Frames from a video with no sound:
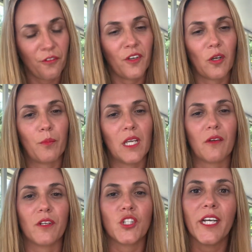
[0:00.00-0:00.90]
fear of
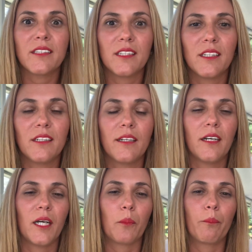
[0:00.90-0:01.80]
being rejected,
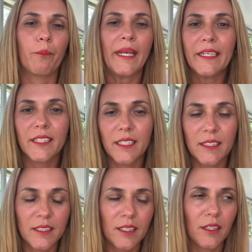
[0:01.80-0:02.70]

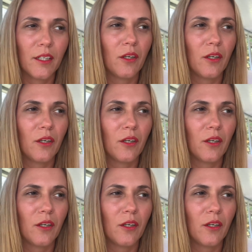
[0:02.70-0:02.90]
abandoned.